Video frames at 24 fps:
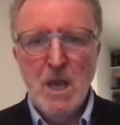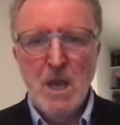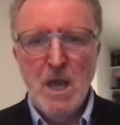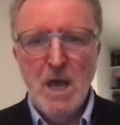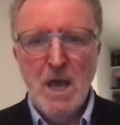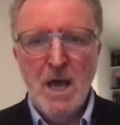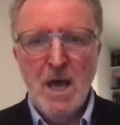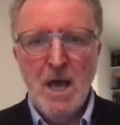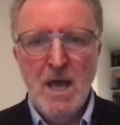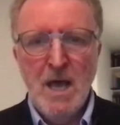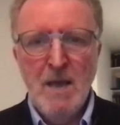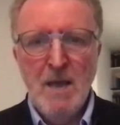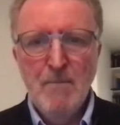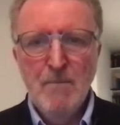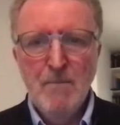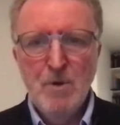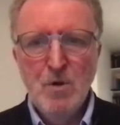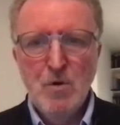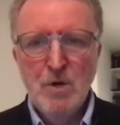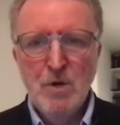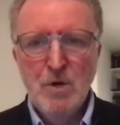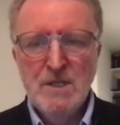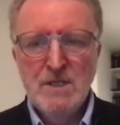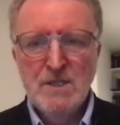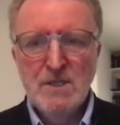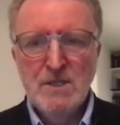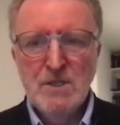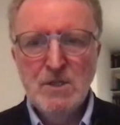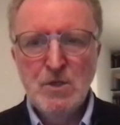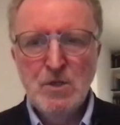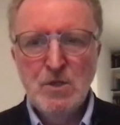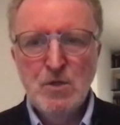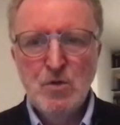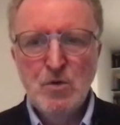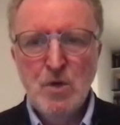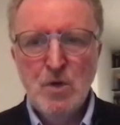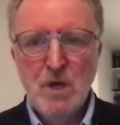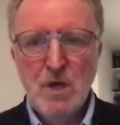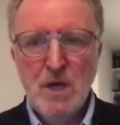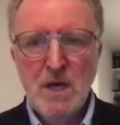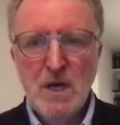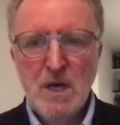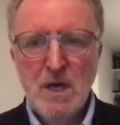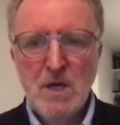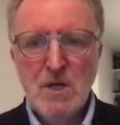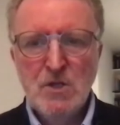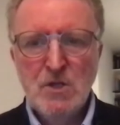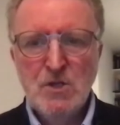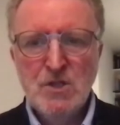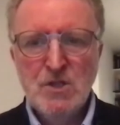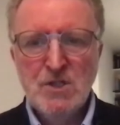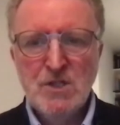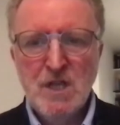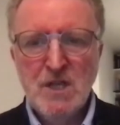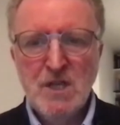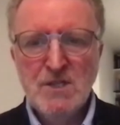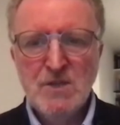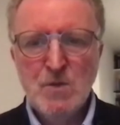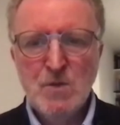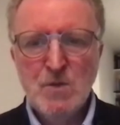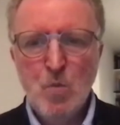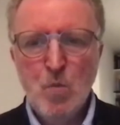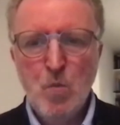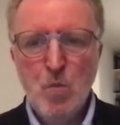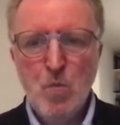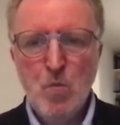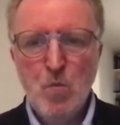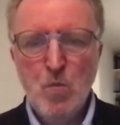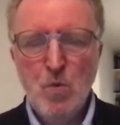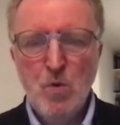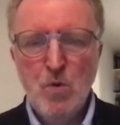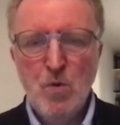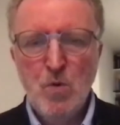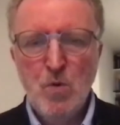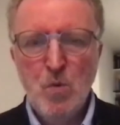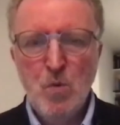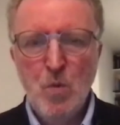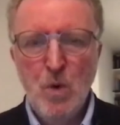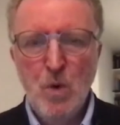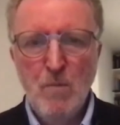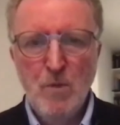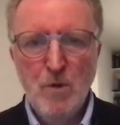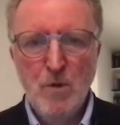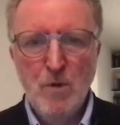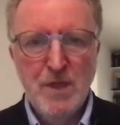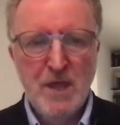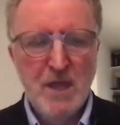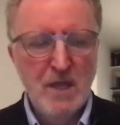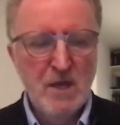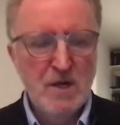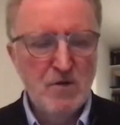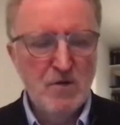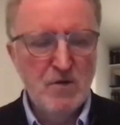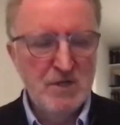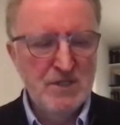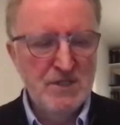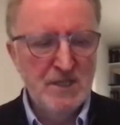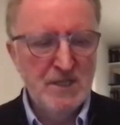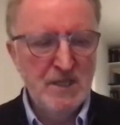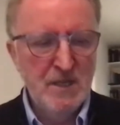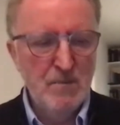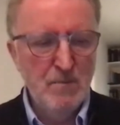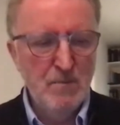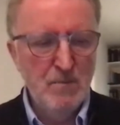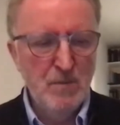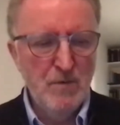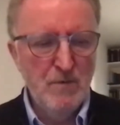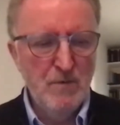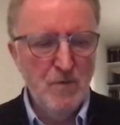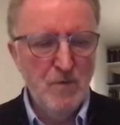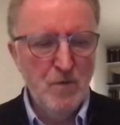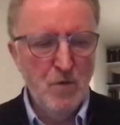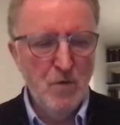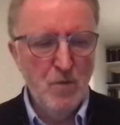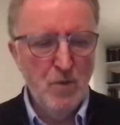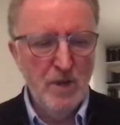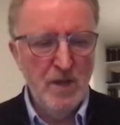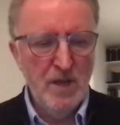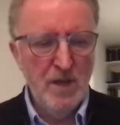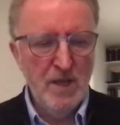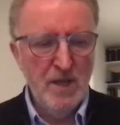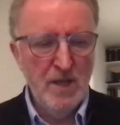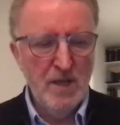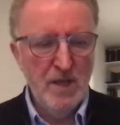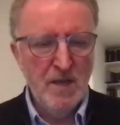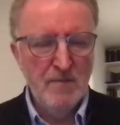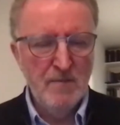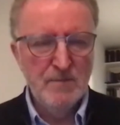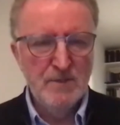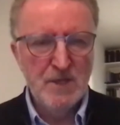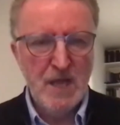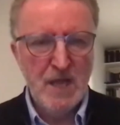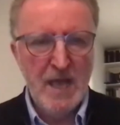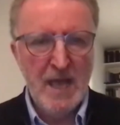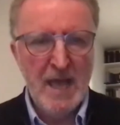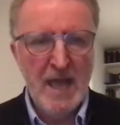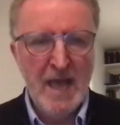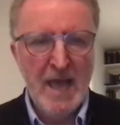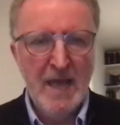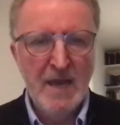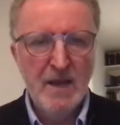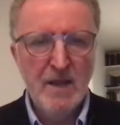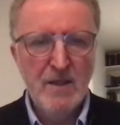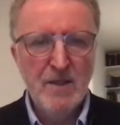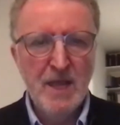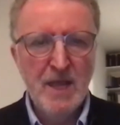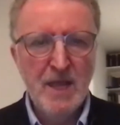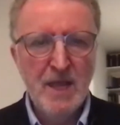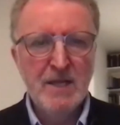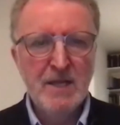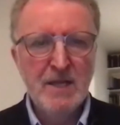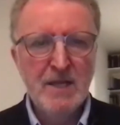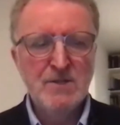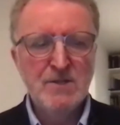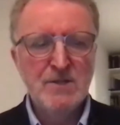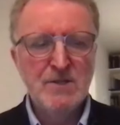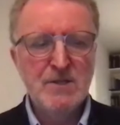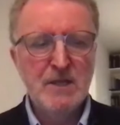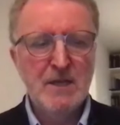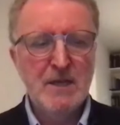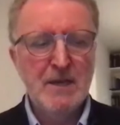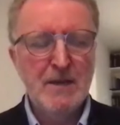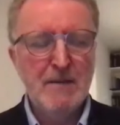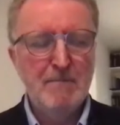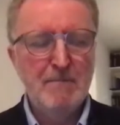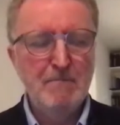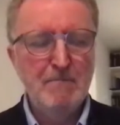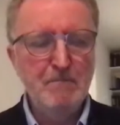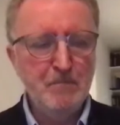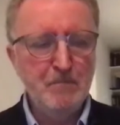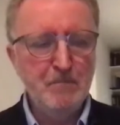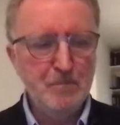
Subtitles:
I'm going to just ask one more thing, Chrissi, before we come to Anne, and that is the